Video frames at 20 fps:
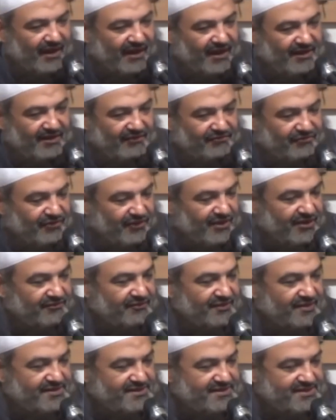and the
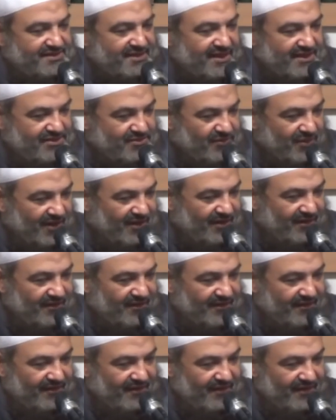forgiveness as
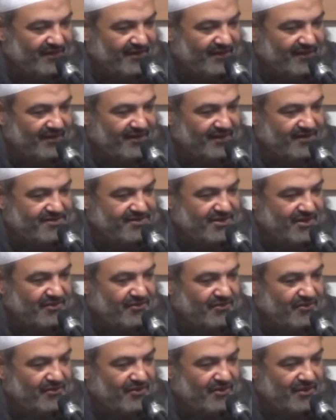well.
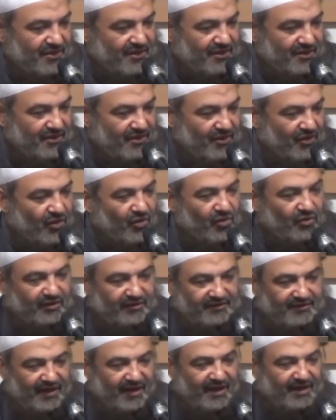So all
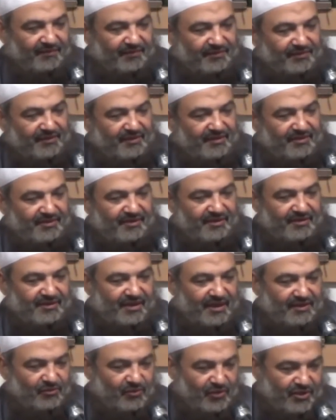the time
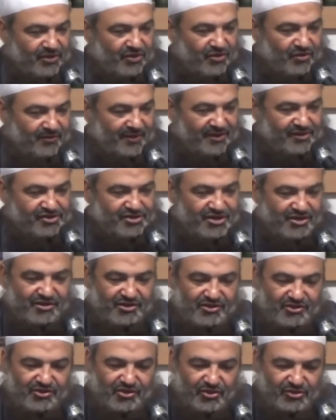that when you
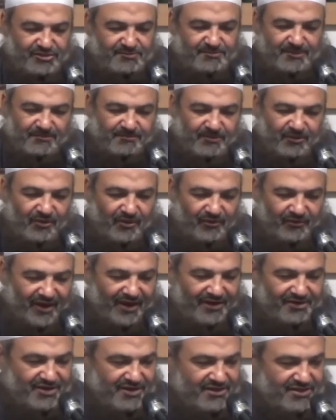mention those people who are
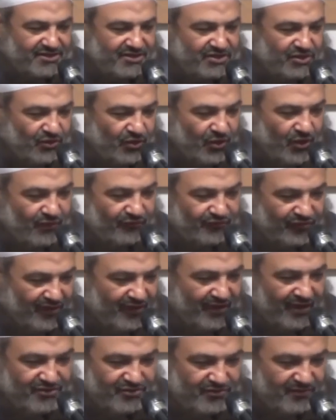righteous, you hope for
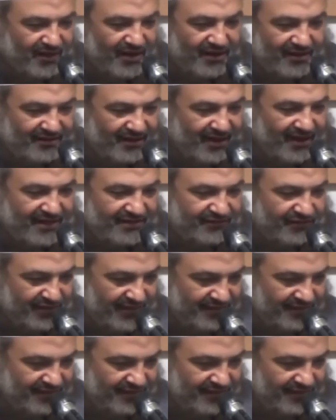Allah subhanahu wa ta'ala's